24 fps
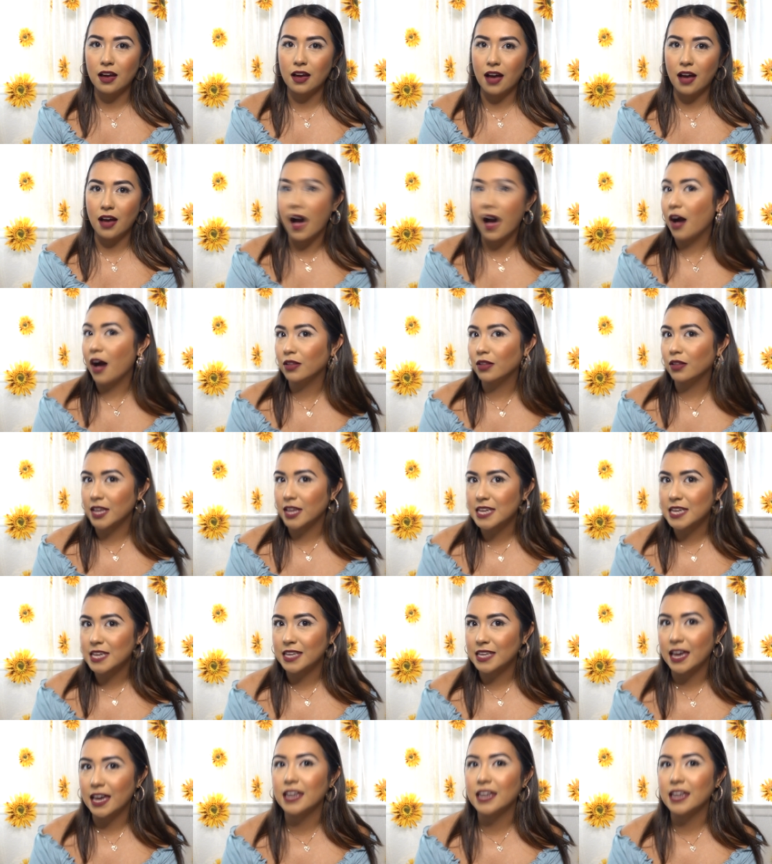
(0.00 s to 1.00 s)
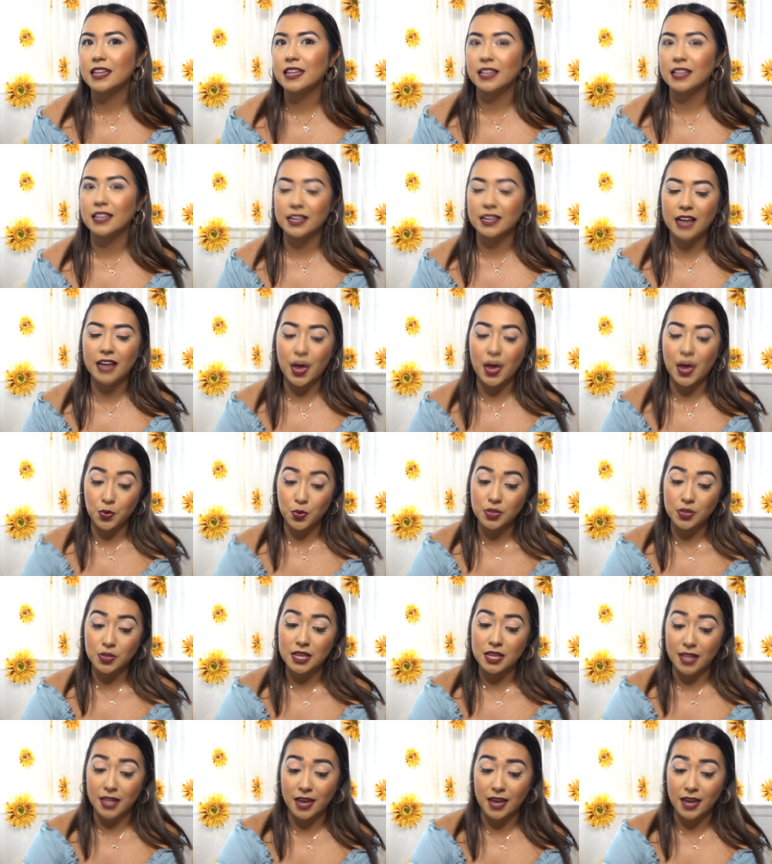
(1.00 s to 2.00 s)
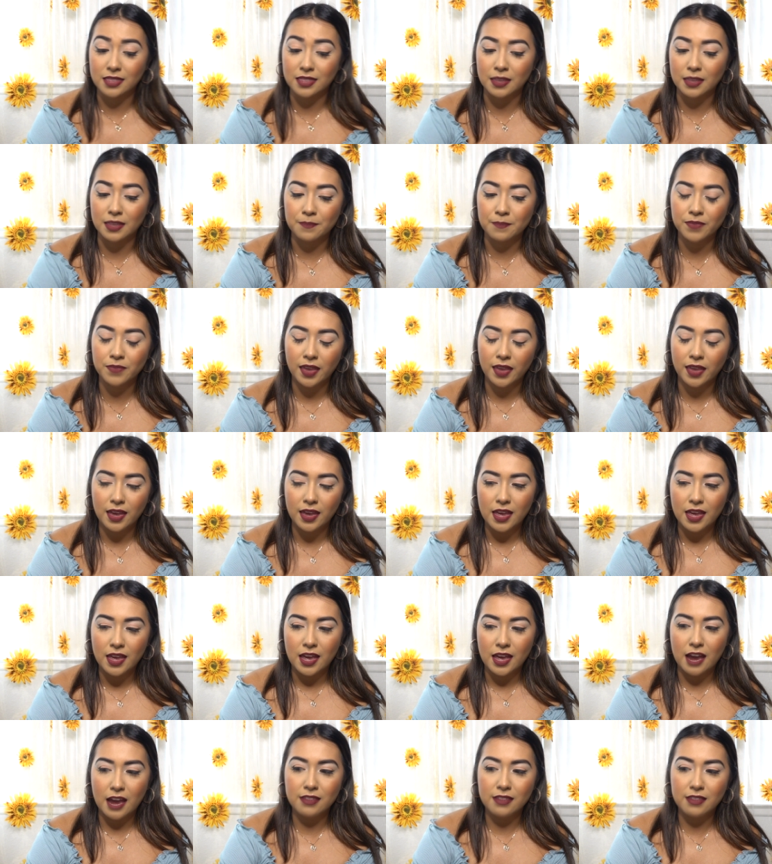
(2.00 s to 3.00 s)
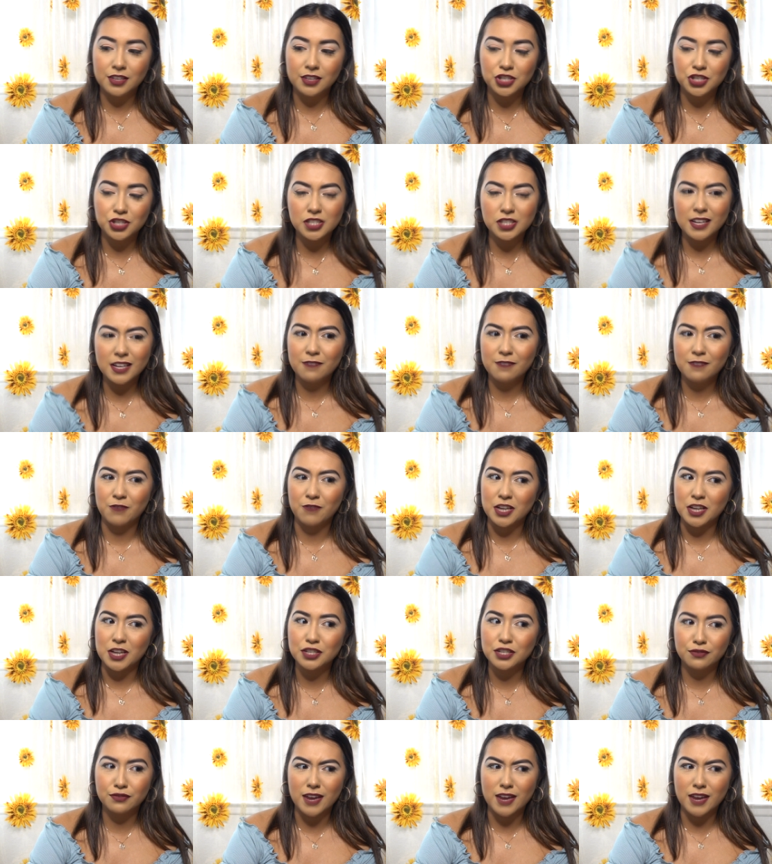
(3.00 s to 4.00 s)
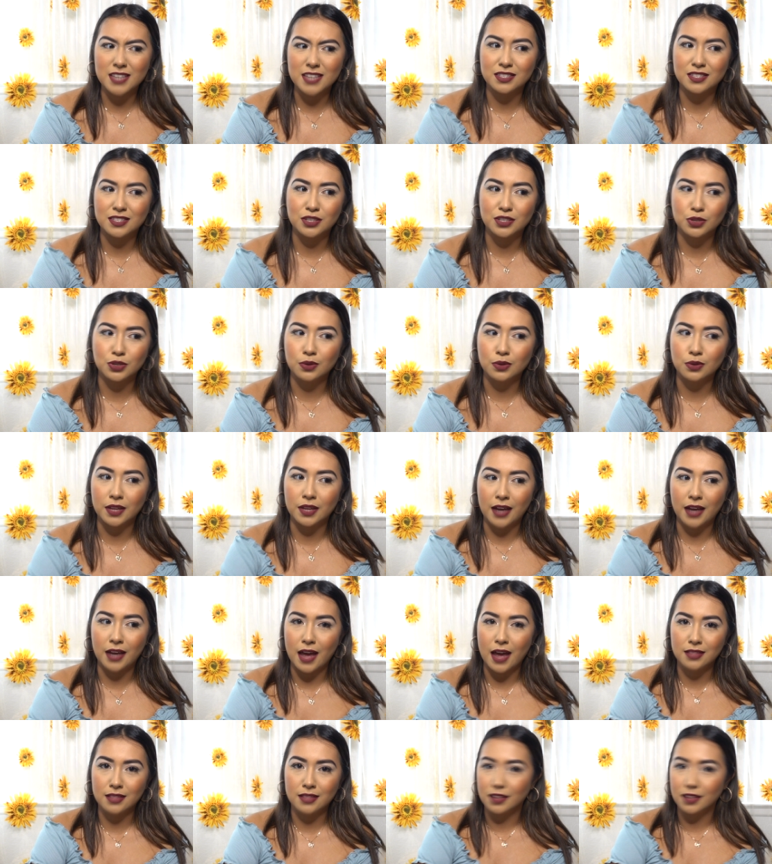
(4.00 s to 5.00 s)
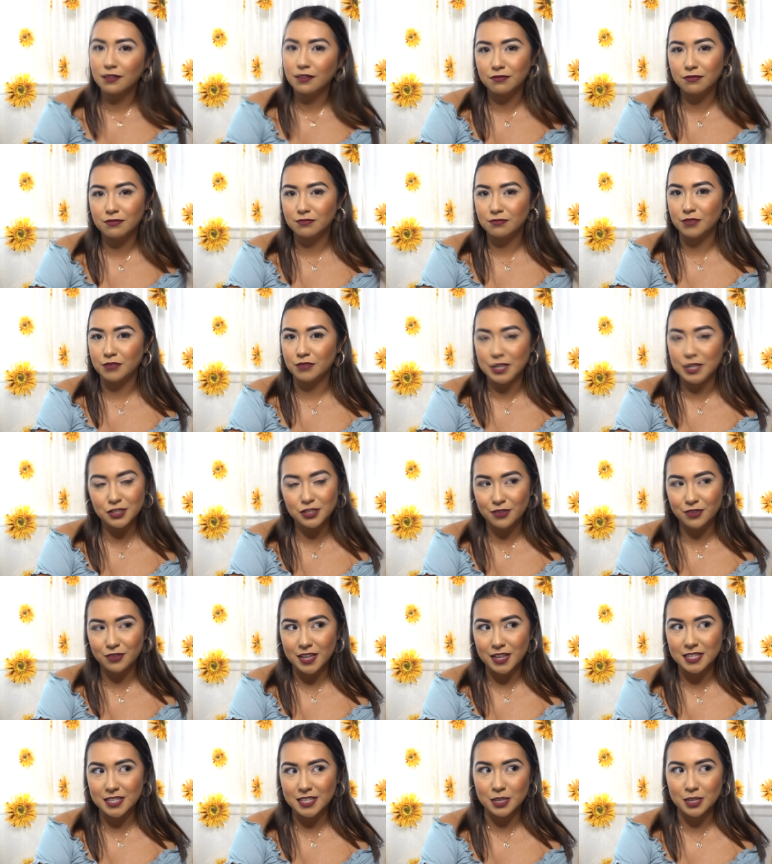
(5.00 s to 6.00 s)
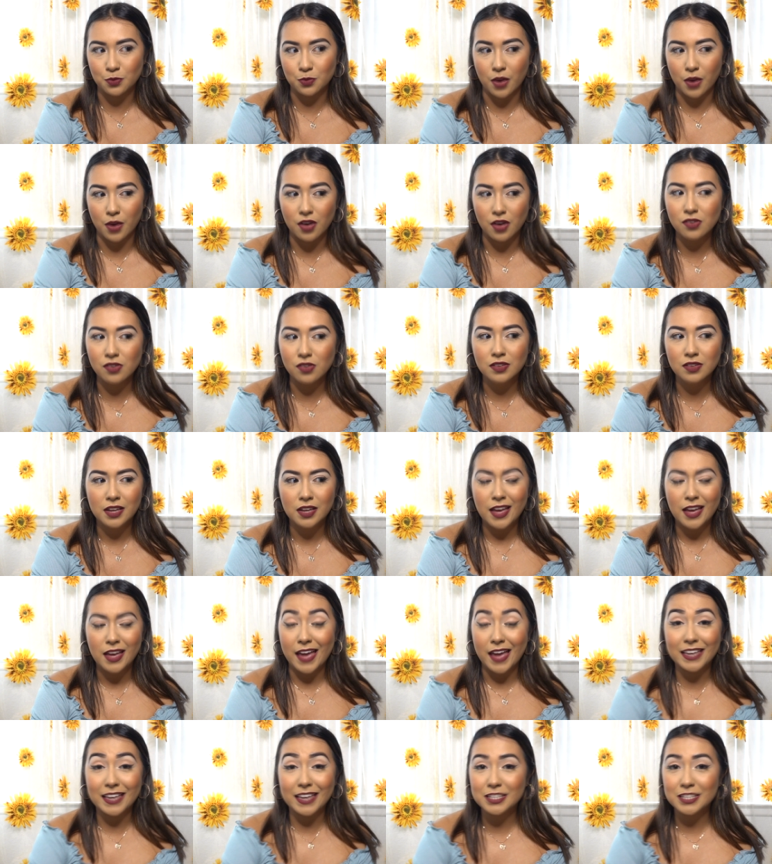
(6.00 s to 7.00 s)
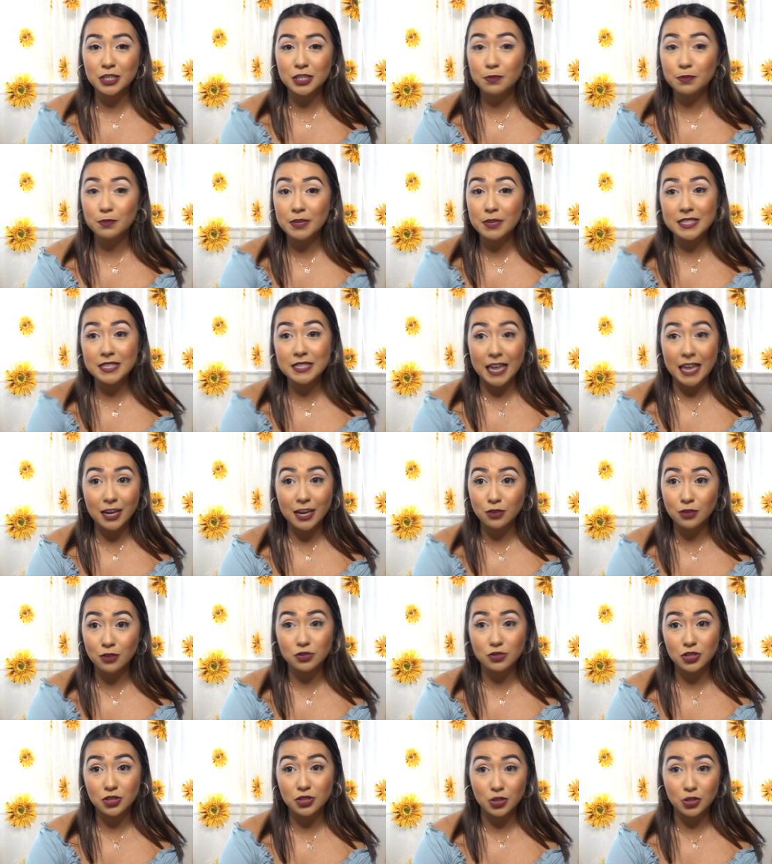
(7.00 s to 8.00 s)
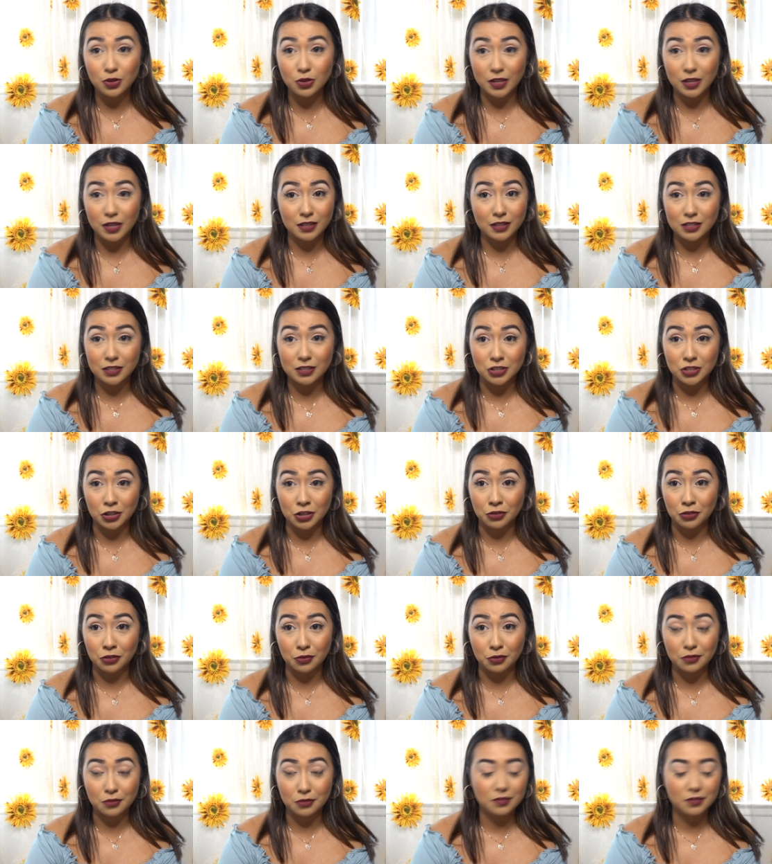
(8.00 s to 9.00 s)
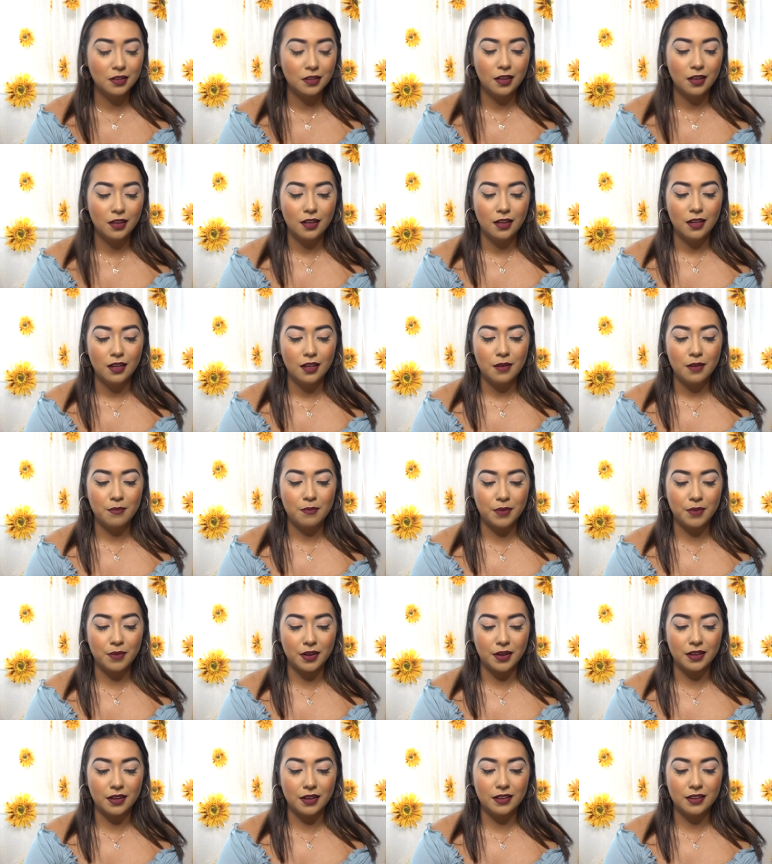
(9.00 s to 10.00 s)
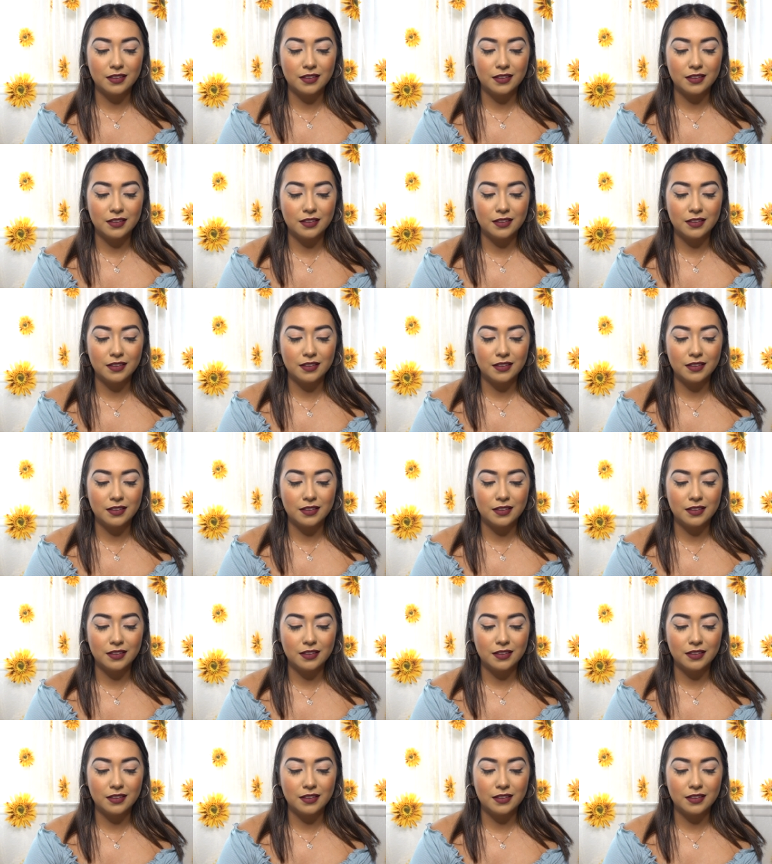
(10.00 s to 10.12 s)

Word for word: I'll like get it. Like I really like them. And then just like French fries too. Like I love French fries as well. I guess just potatoes too, like in general. But